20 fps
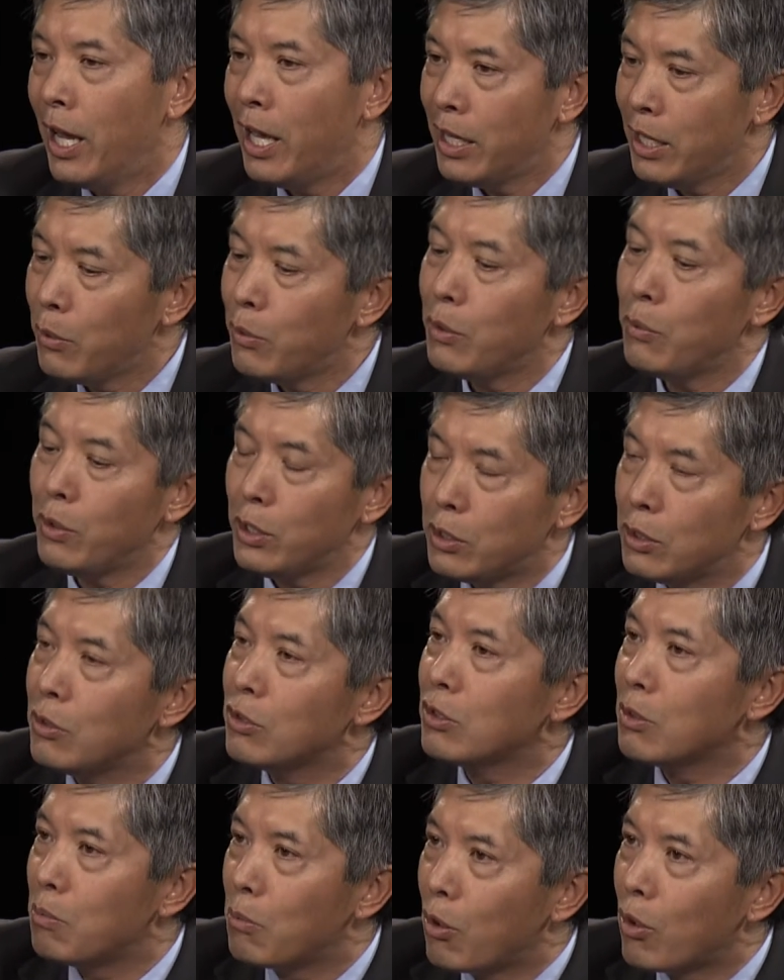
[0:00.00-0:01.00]
And then we, we do
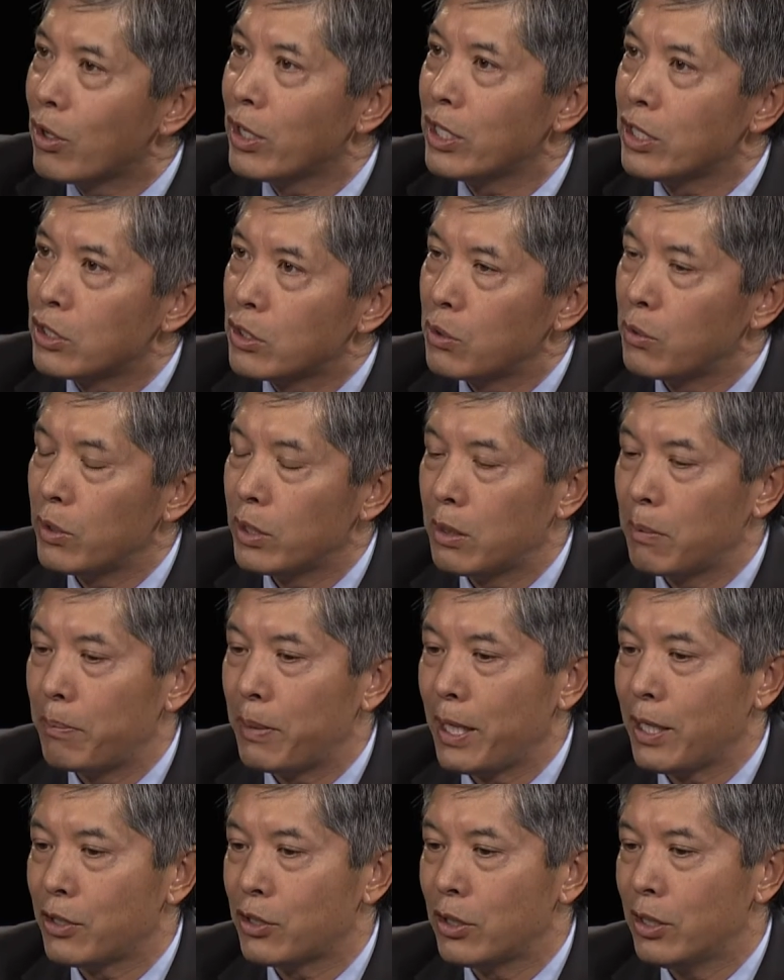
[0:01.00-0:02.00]
some more history with the
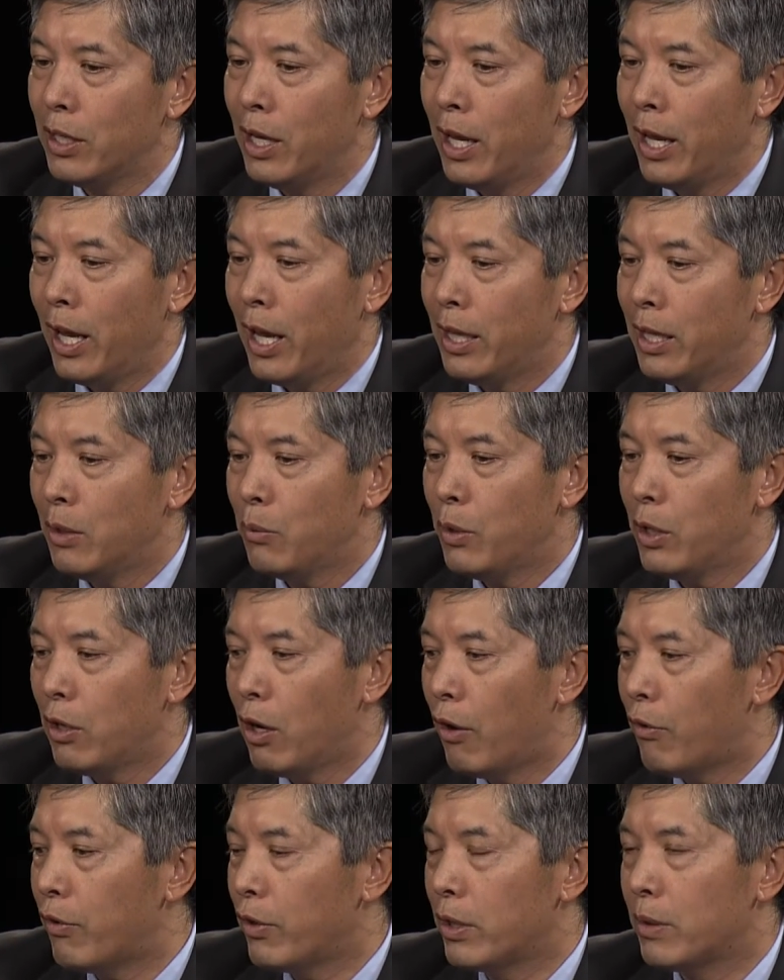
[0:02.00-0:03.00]
patient, and then we
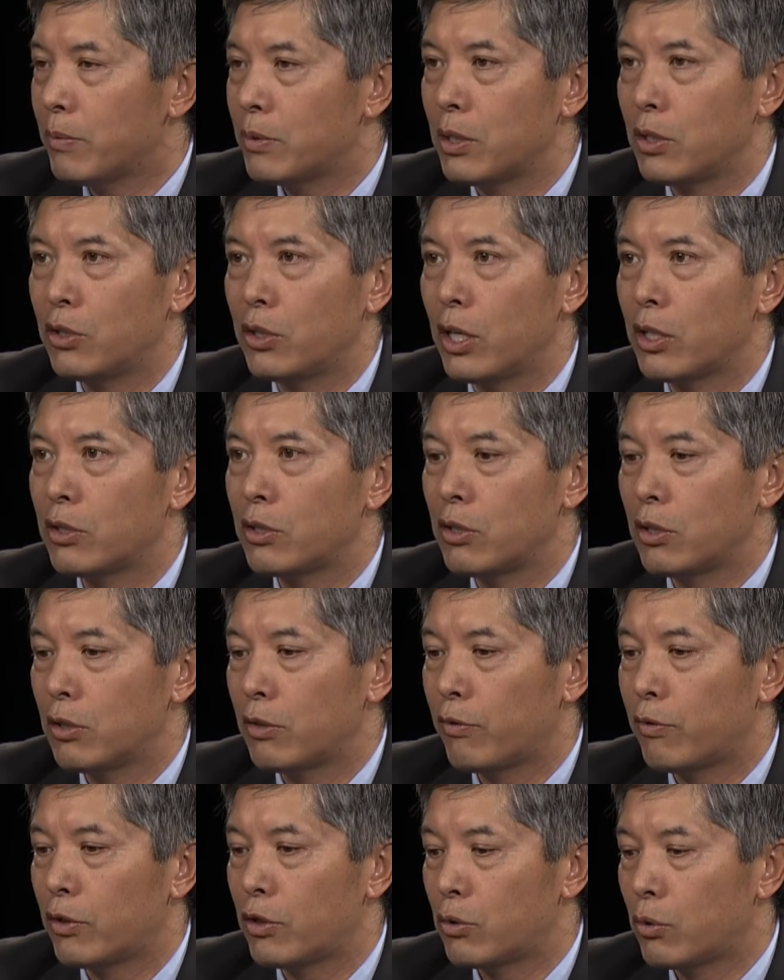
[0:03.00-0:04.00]
offer them
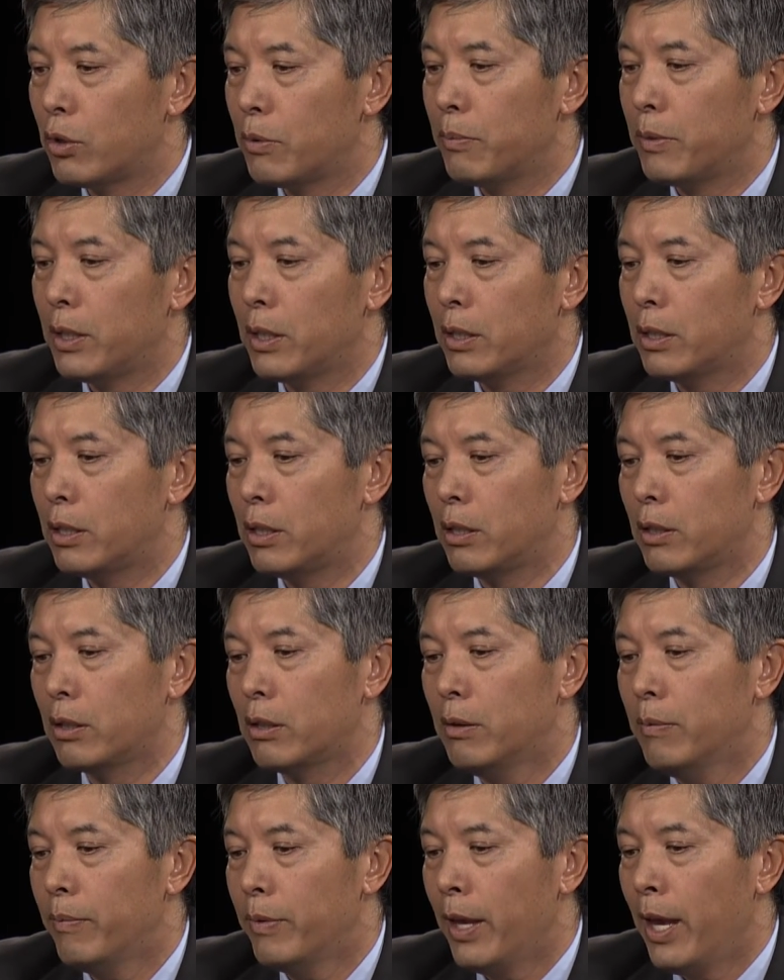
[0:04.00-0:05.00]
suggestions for treatment and
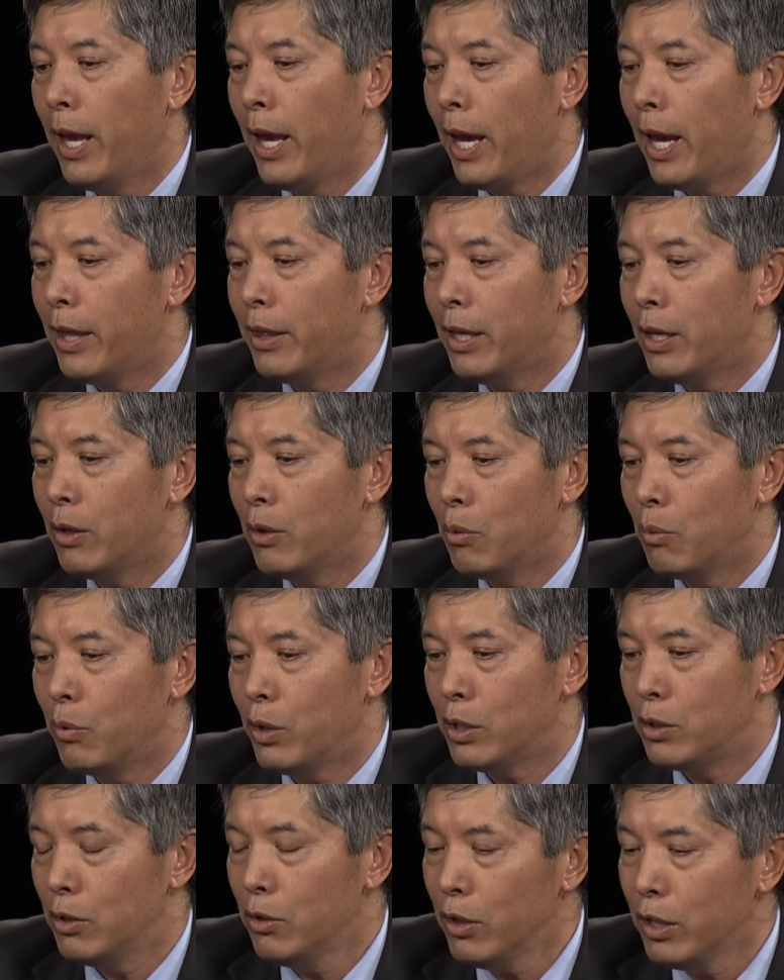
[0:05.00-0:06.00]
cure and then
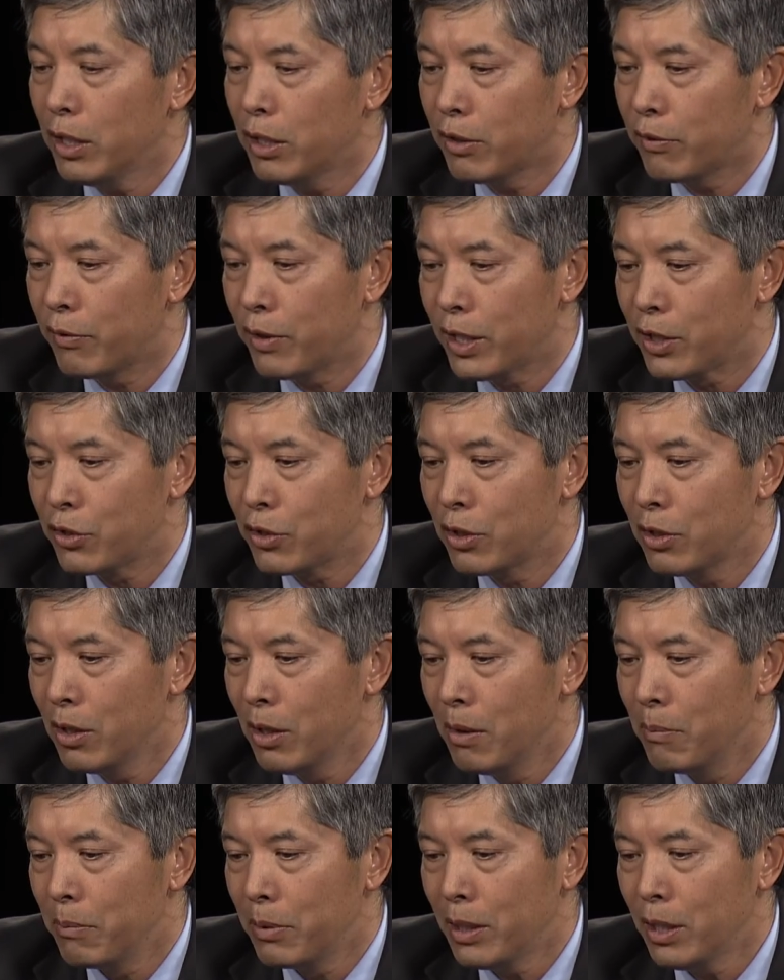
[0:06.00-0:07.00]
we do the intervention,
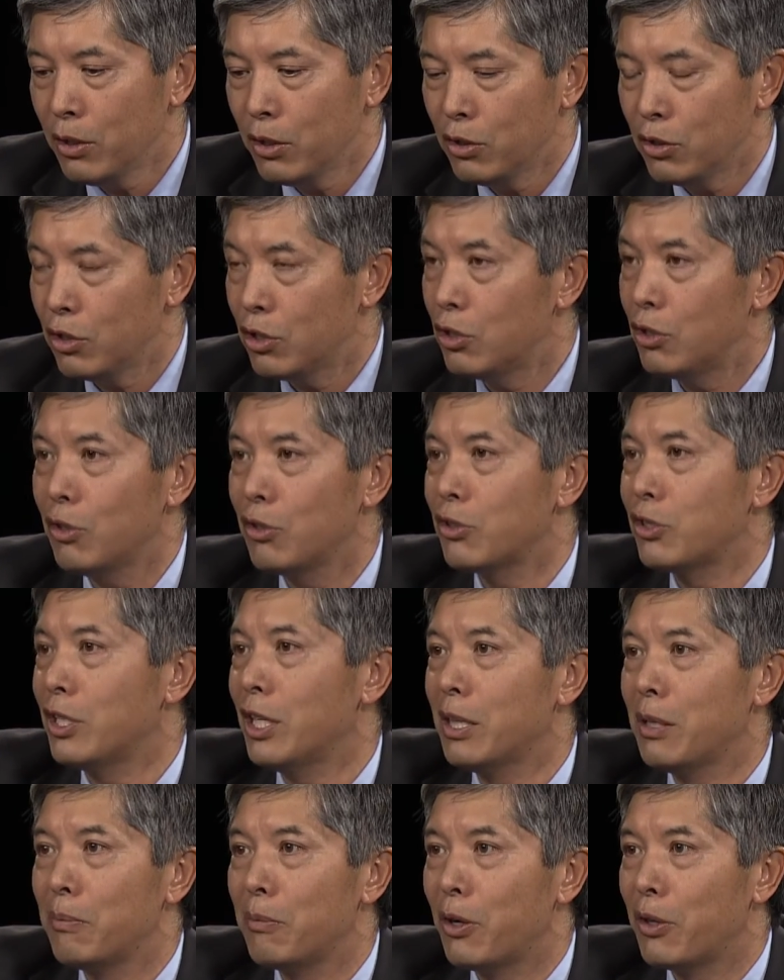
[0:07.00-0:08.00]
but then you just don't
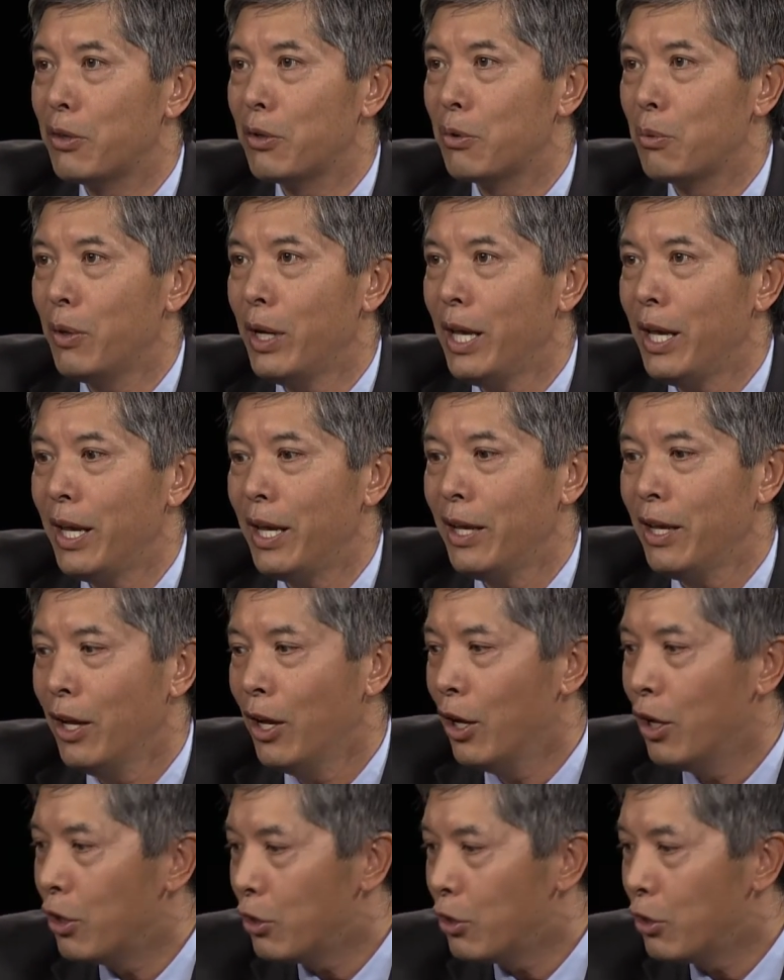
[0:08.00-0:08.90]
send them on their way.